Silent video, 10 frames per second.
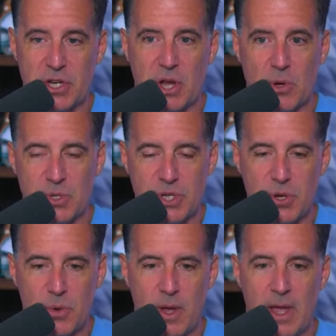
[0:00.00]
ghost
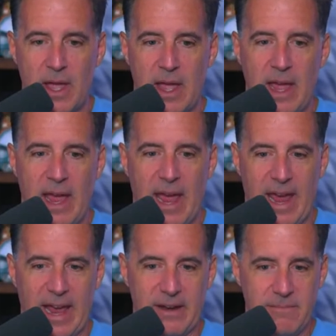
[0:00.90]
you,
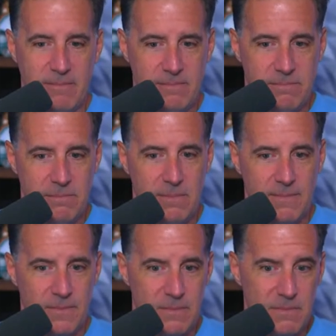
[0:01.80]
and
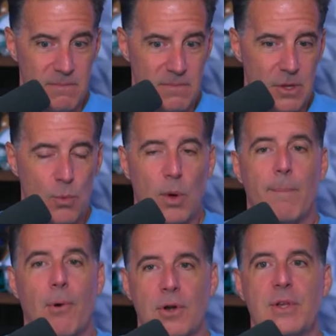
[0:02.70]
will
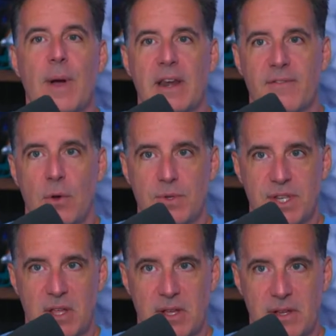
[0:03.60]
burn you out of
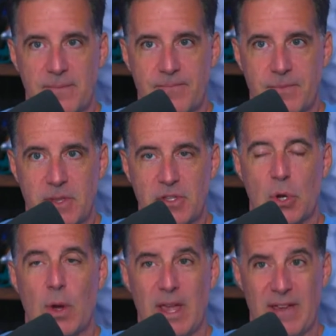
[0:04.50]
wholesaling.
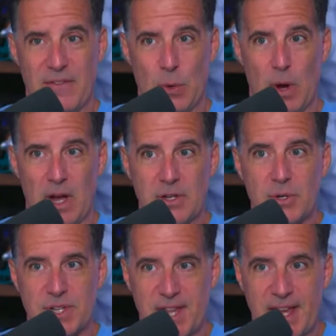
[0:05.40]
So if you
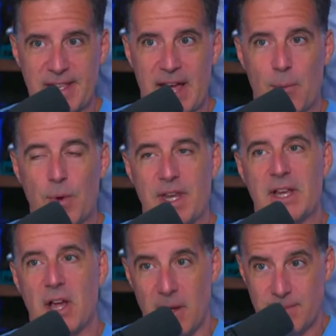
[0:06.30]
understand that when it
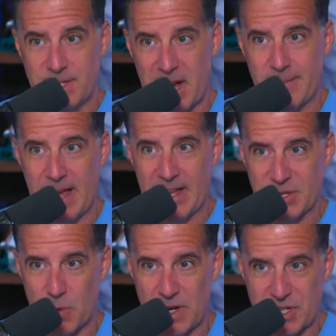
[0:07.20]
comes time to ask
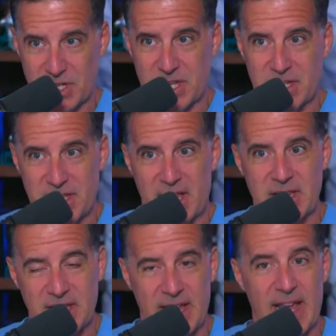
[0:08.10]
questions, instead of
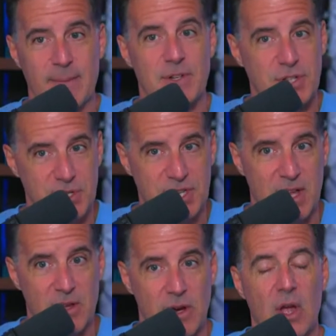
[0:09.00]
saying, hey, Mr.
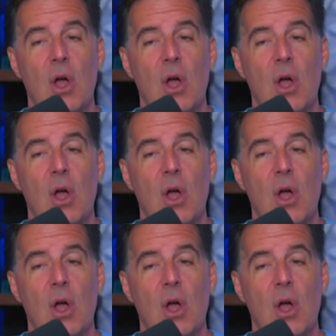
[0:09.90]
Seller,